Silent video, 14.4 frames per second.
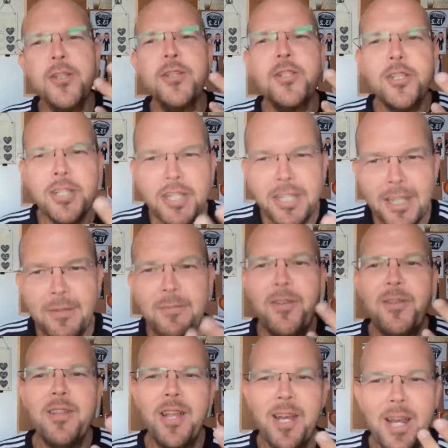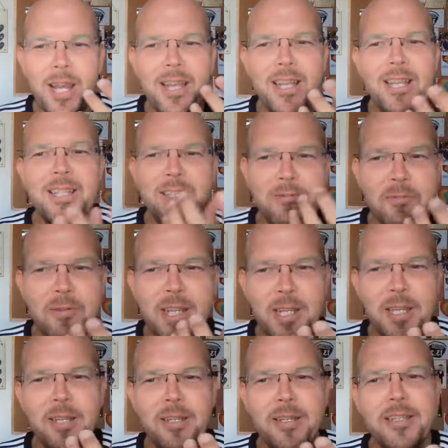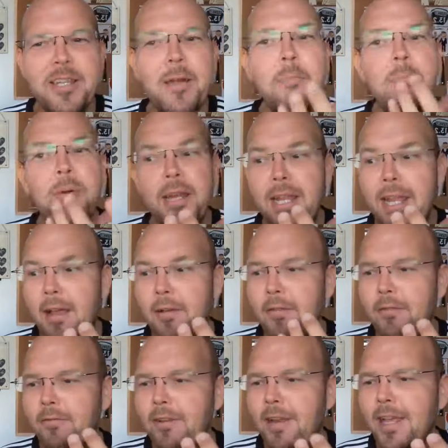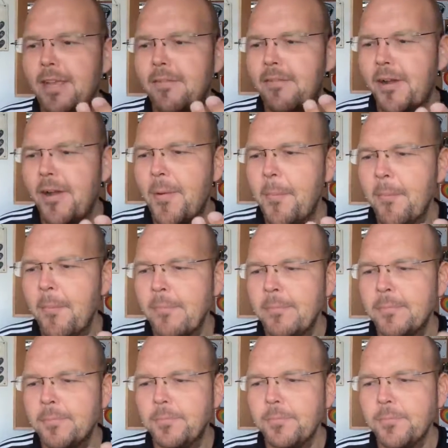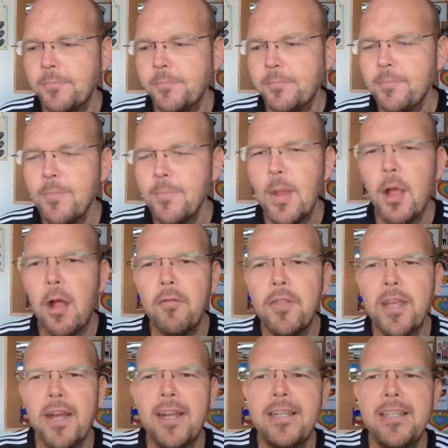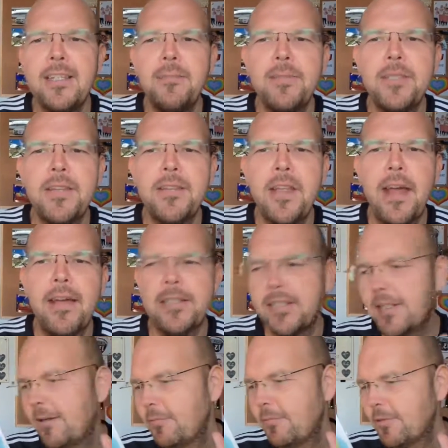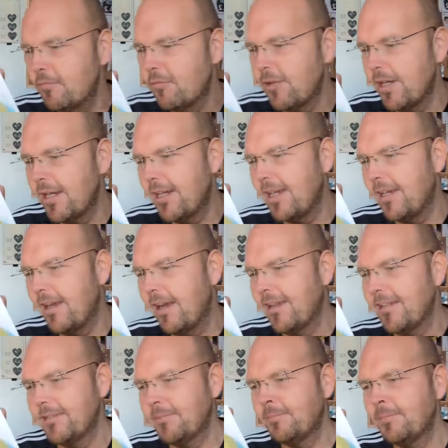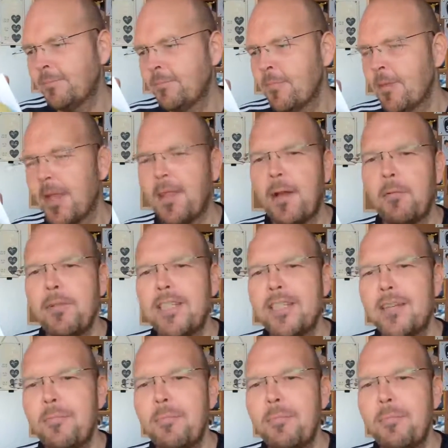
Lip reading: to give you that nice sweetness and bring out the flavour of the items in there. So that was really nice. That was the